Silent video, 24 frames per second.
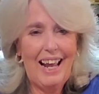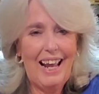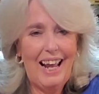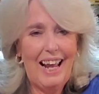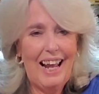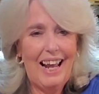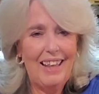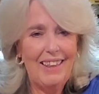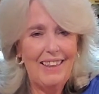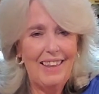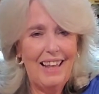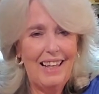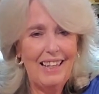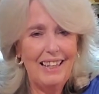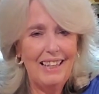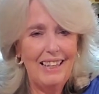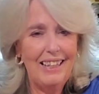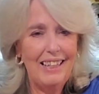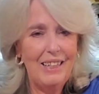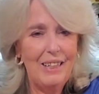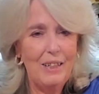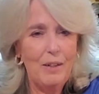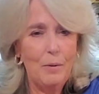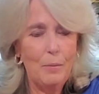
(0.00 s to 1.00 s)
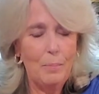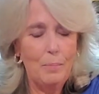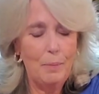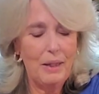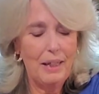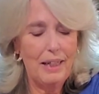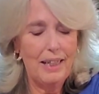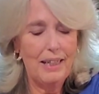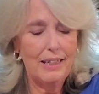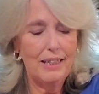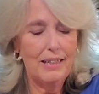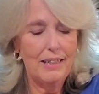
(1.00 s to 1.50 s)
And that little
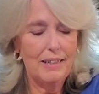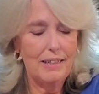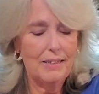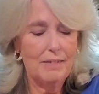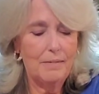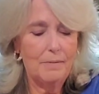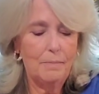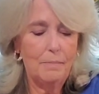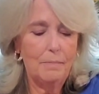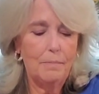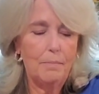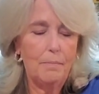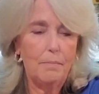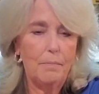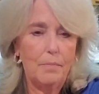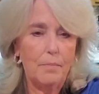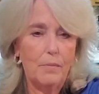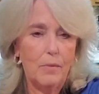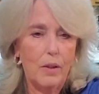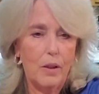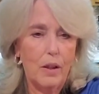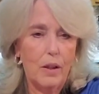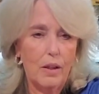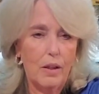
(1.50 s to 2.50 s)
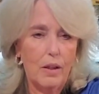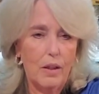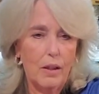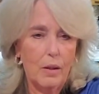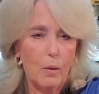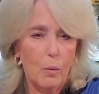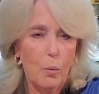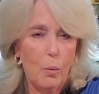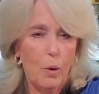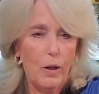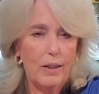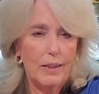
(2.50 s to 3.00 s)
bit
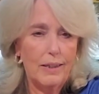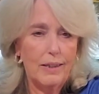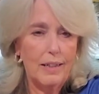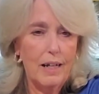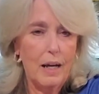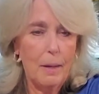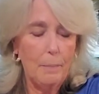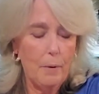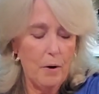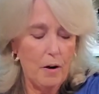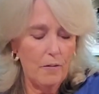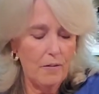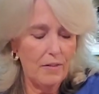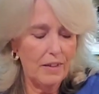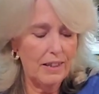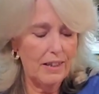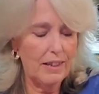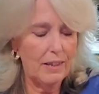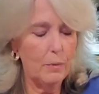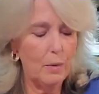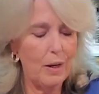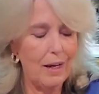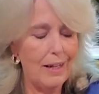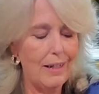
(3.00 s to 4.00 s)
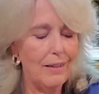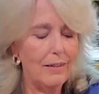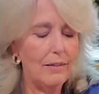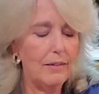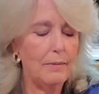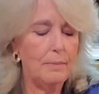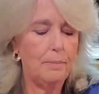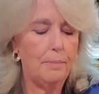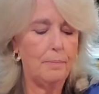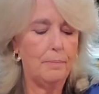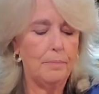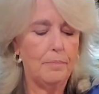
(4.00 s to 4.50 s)
where it's not perfectly round,
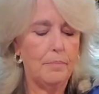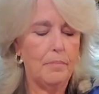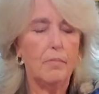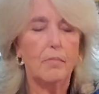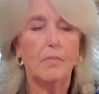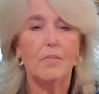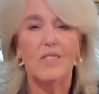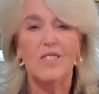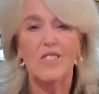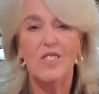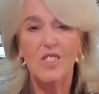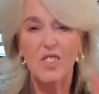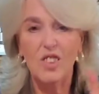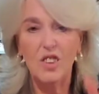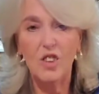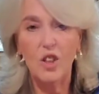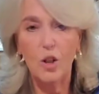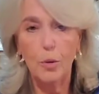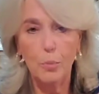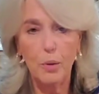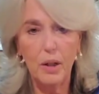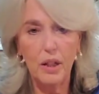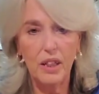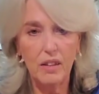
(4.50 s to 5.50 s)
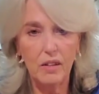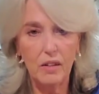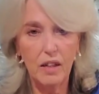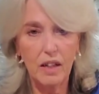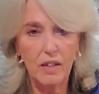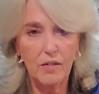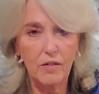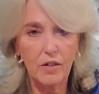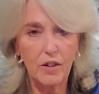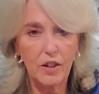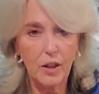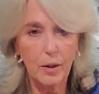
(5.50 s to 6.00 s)
nobody will
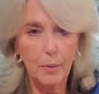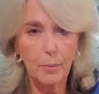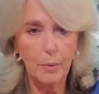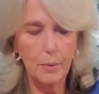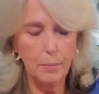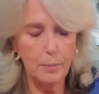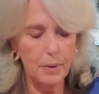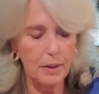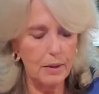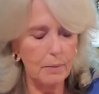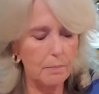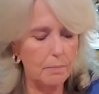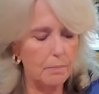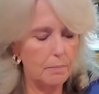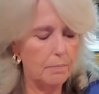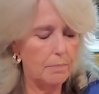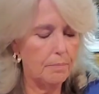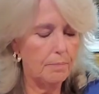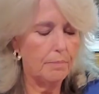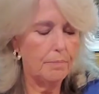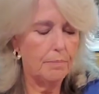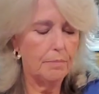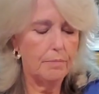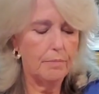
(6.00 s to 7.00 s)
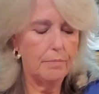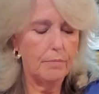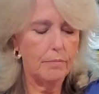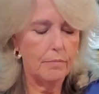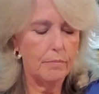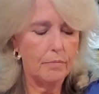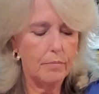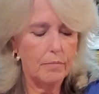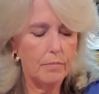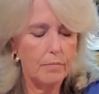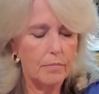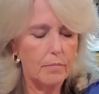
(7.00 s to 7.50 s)
ever know but me.
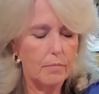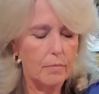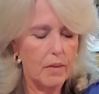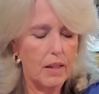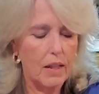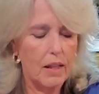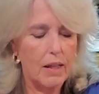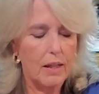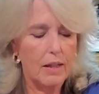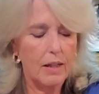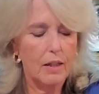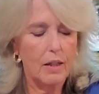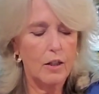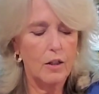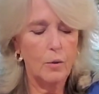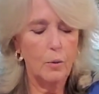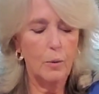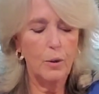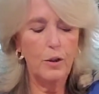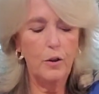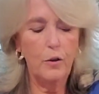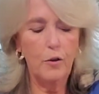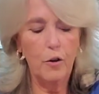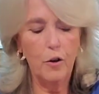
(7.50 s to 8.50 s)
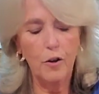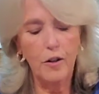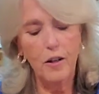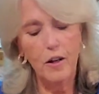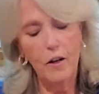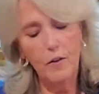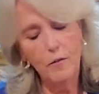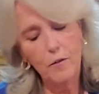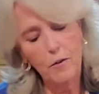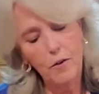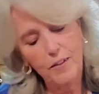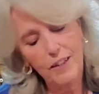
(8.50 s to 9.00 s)
Because when you turn it
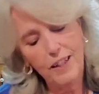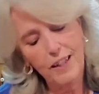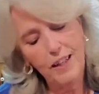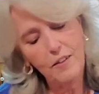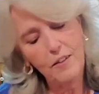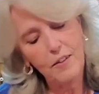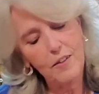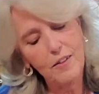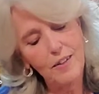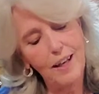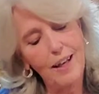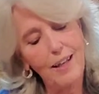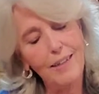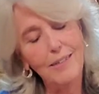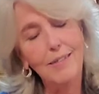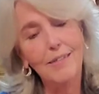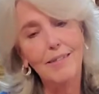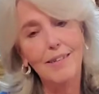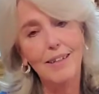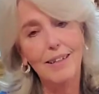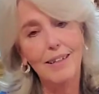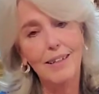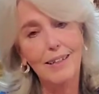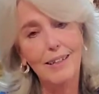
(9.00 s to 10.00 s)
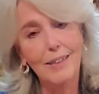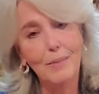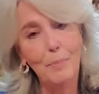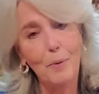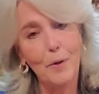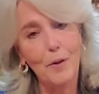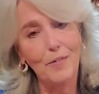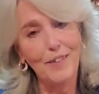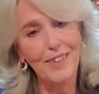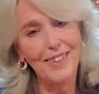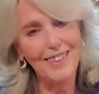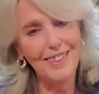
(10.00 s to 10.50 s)
over on the other side, it is
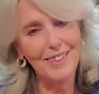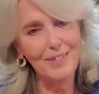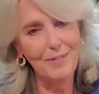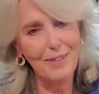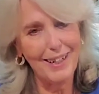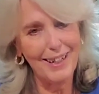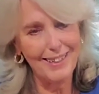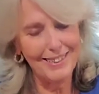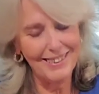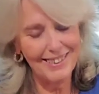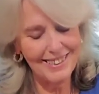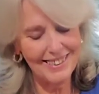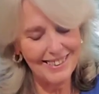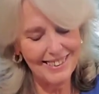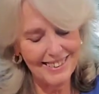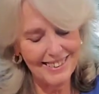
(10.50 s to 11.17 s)
perfectly round.